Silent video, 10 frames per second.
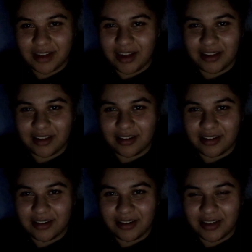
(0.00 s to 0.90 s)
I don't
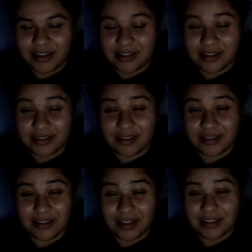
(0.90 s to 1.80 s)
know, I guess
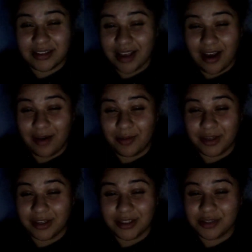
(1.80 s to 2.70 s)
that's how I'm
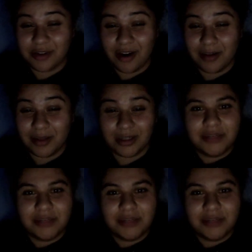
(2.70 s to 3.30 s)
gonna describe it.